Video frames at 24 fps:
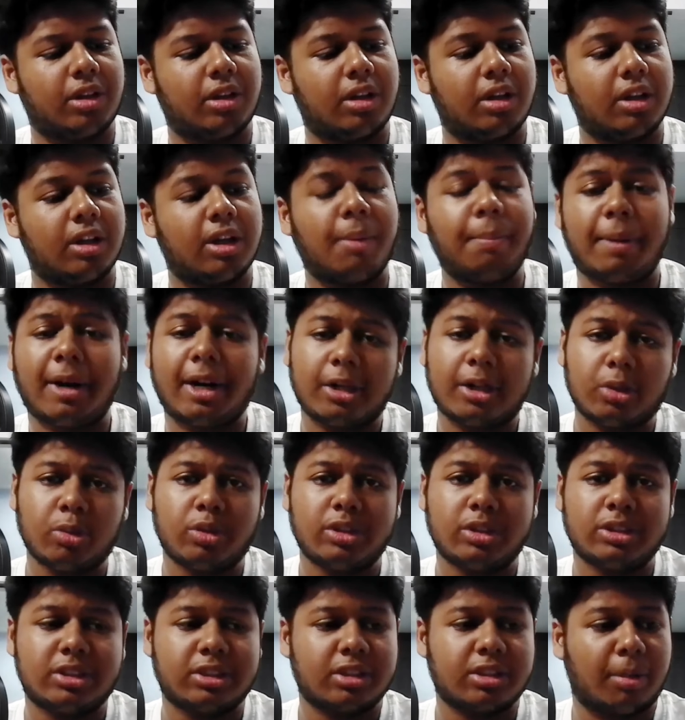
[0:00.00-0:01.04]
compared to
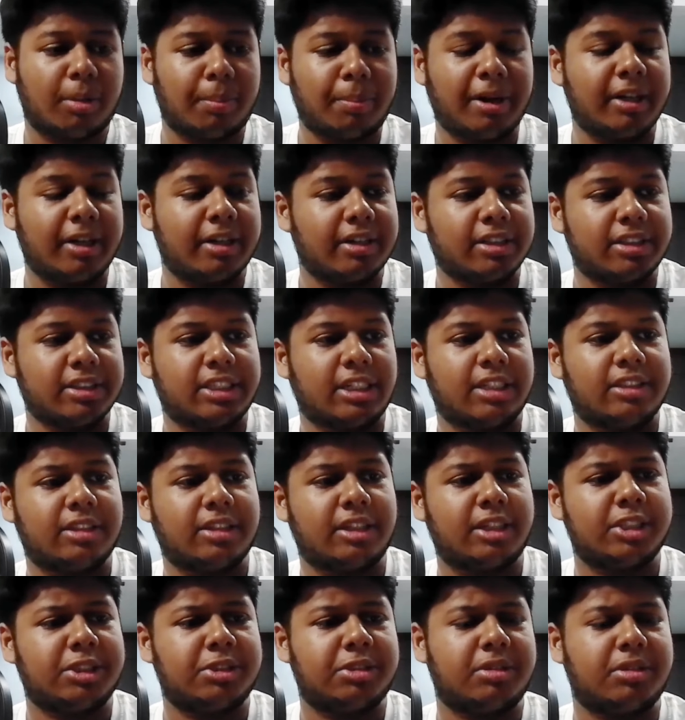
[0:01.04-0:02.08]
its competitors at
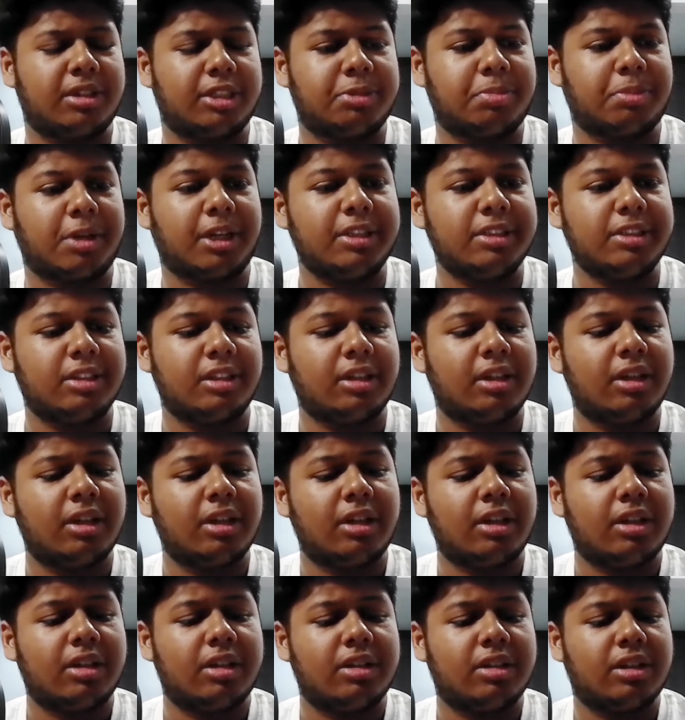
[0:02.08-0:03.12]
this price.
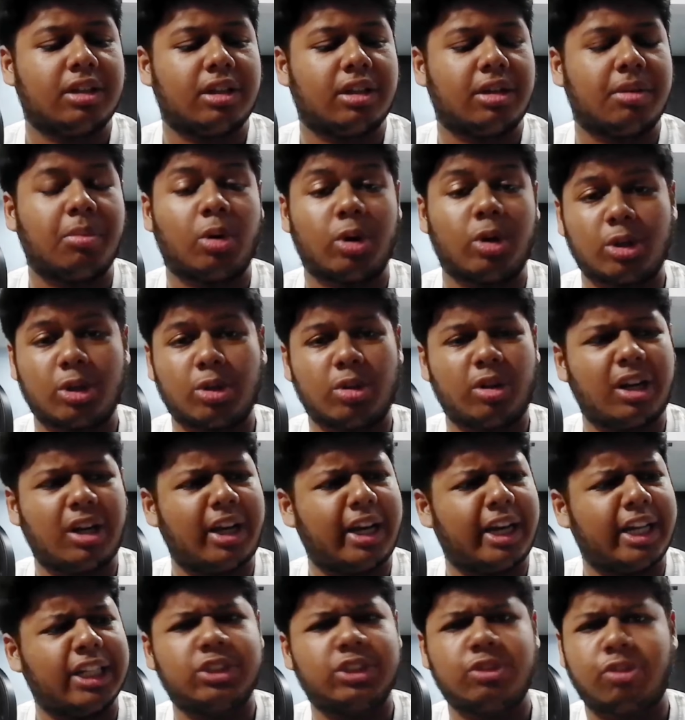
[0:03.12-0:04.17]
The Motorola
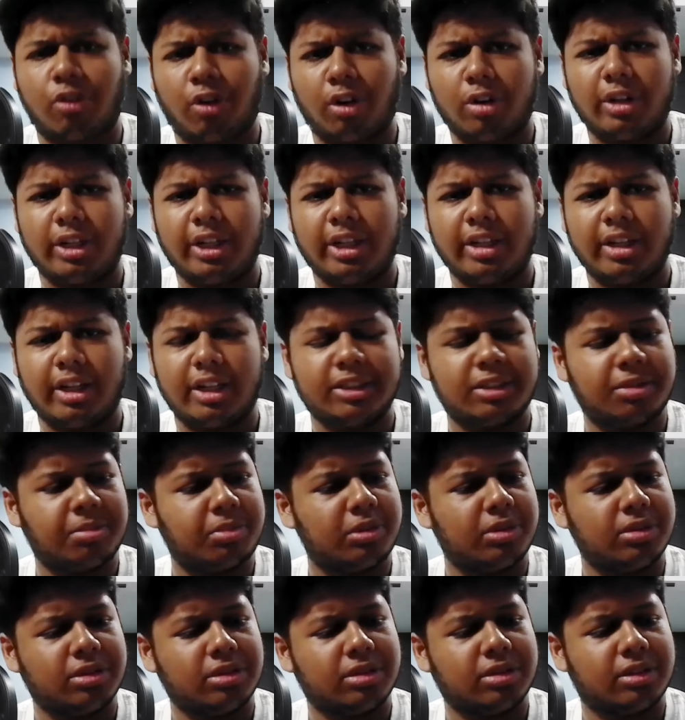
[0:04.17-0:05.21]
Edge 40, I
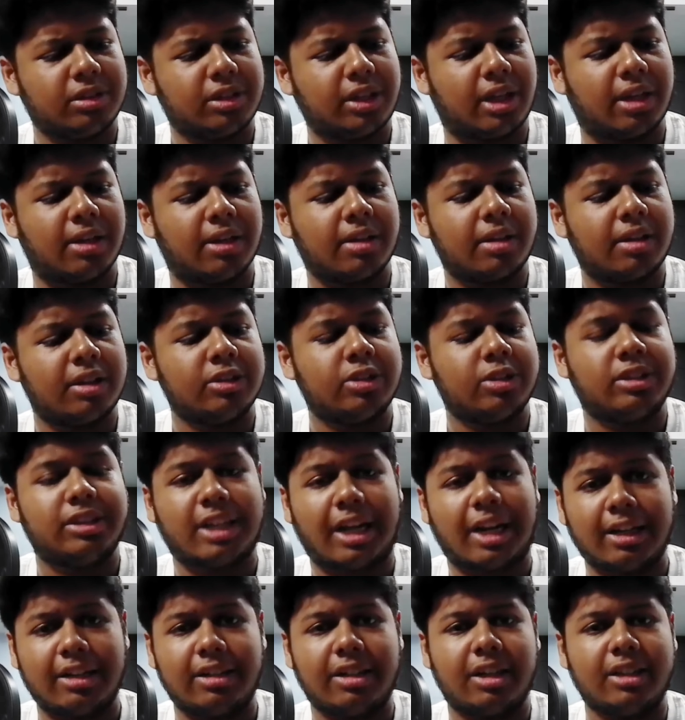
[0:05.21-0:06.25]
suppose. Yeah, so
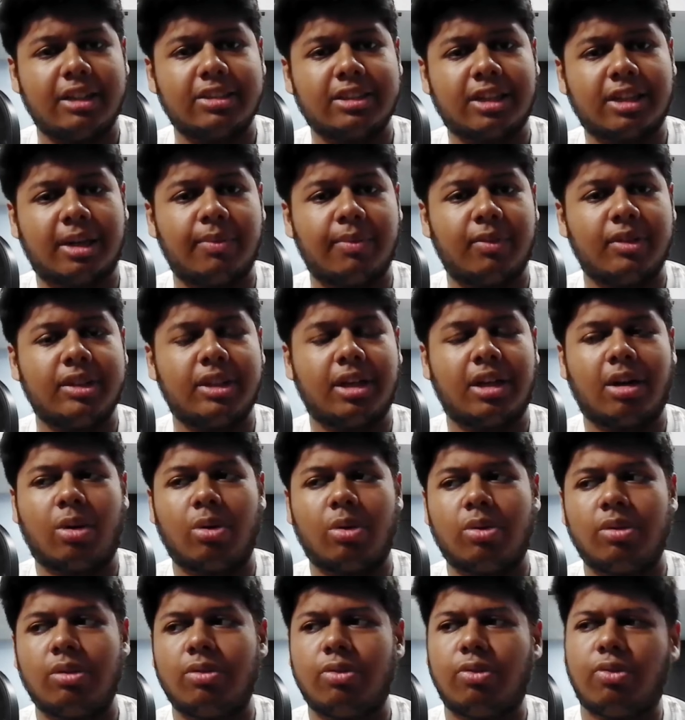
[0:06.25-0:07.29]
that does come with
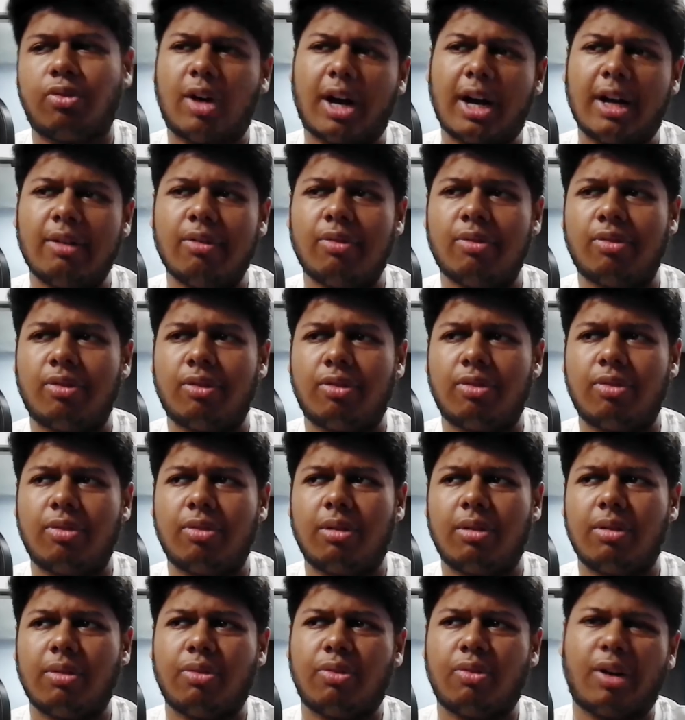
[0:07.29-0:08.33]
around 5
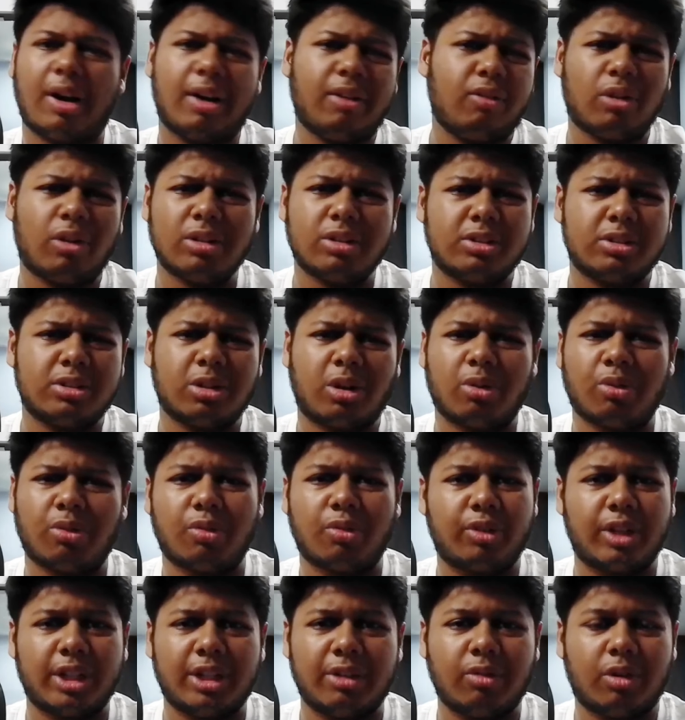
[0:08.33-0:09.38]
watts or
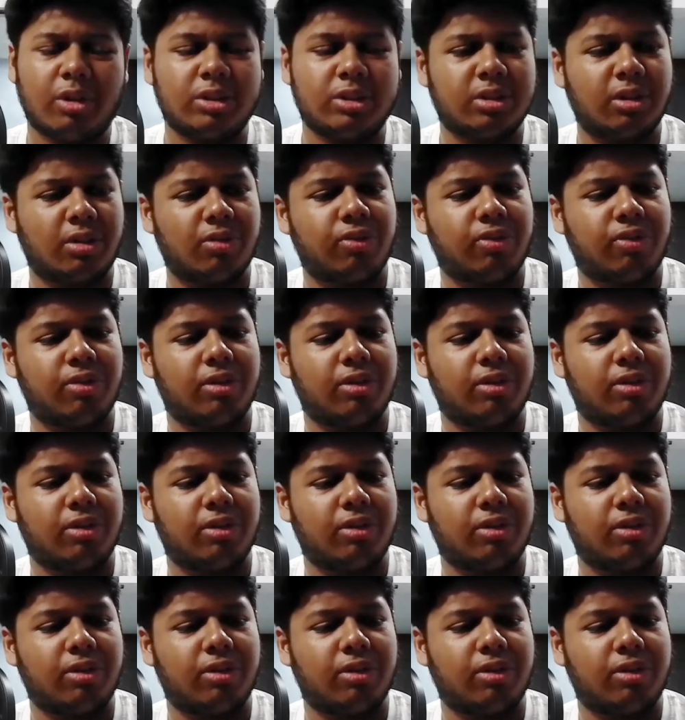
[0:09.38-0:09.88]
15 watts of